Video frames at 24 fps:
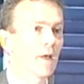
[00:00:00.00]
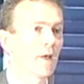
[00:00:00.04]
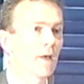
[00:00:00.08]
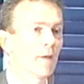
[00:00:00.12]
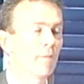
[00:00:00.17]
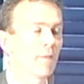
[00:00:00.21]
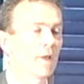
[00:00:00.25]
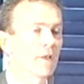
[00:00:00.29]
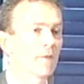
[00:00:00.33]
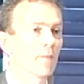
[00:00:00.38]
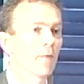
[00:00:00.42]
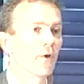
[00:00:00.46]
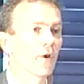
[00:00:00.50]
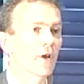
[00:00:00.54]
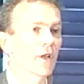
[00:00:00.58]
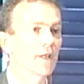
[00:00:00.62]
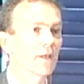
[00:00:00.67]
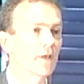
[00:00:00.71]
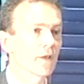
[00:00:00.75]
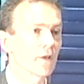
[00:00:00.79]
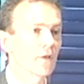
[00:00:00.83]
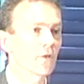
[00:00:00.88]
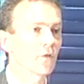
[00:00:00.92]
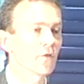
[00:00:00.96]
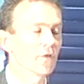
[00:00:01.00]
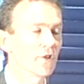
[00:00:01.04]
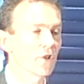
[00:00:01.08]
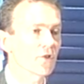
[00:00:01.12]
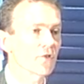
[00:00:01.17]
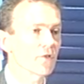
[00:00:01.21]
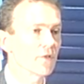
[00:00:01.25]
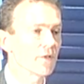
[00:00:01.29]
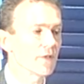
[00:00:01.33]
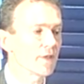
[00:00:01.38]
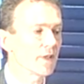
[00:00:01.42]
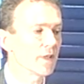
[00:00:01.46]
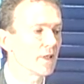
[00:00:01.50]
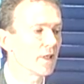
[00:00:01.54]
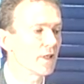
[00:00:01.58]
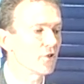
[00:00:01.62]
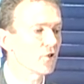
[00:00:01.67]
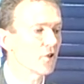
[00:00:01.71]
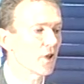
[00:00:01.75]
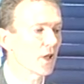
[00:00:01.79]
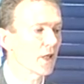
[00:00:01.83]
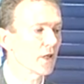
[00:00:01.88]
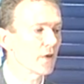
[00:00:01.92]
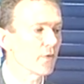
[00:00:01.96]
metabolic conditions in
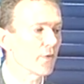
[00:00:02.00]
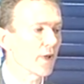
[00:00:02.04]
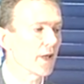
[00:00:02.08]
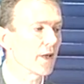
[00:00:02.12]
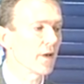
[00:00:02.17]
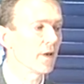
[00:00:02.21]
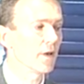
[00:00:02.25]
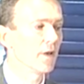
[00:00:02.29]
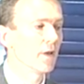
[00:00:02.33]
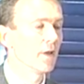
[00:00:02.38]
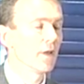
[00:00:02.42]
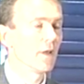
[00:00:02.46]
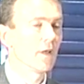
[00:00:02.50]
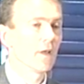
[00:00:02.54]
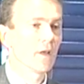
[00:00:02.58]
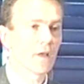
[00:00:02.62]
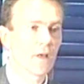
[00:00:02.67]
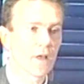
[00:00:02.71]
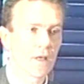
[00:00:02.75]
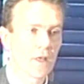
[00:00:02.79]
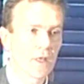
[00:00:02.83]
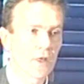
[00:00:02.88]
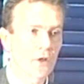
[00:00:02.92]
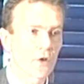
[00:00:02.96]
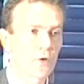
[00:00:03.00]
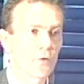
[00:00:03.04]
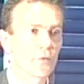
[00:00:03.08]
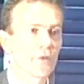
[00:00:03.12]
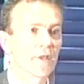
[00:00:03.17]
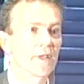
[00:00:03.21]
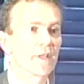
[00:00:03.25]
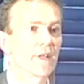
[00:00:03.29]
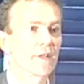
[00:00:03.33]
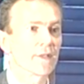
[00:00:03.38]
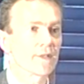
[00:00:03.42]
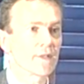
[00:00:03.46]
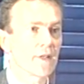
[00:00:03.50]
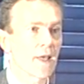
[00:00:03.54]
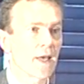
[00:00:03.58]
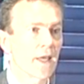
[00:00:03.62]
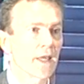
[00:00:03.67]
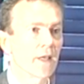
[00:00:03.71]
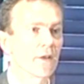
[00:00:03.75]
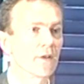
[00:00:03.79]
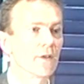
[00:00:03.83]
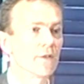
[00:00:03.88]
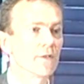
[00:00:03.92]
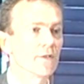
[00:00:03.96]
children, including
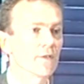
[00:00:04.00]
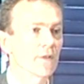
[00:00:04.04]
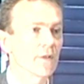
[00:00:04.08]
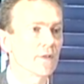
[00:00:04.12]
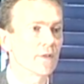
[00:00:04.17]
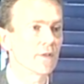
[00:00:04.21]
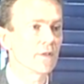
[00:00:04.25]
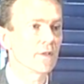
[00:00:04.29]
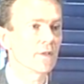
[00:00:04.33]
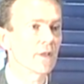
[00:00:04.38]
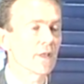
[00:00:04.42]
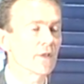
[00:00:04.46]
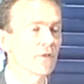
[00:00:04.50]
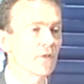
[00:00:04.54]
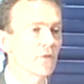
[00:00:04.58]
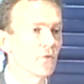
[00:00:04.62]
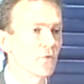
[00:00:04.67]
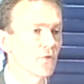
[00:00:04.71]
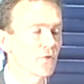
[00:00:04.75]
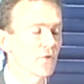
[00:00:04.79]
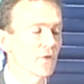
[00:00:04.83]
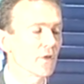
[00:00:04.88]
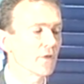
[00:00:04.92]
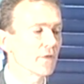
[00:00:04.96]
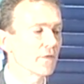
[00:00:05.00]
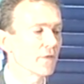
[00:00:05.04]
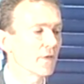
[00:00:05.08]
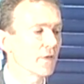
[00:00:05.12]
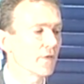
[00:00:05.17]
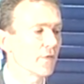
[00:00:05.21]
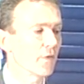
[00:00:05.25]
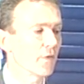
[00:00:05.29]
design and execution of